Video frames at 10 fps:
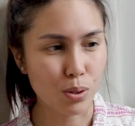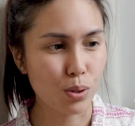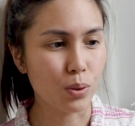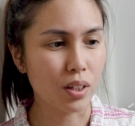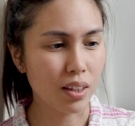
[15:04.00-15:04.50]
to
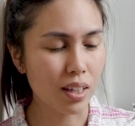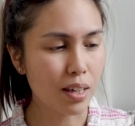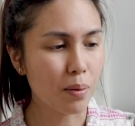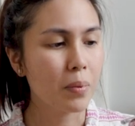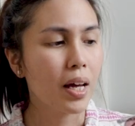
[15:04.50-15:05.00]
suit the
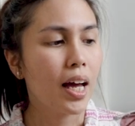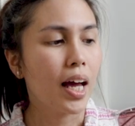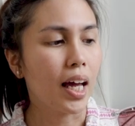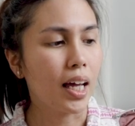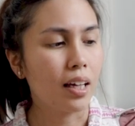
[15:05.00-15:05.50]
theme
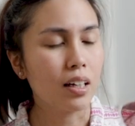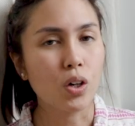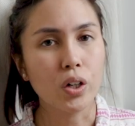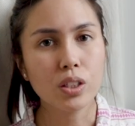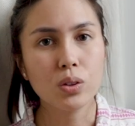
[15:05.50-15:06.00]
and
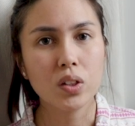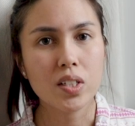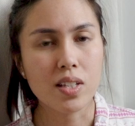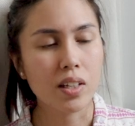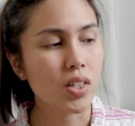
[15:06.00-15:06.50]
according to
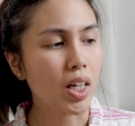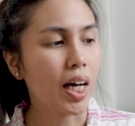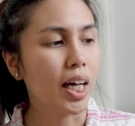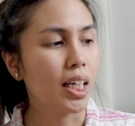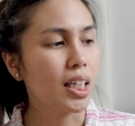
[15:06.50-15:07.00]
the sales guy,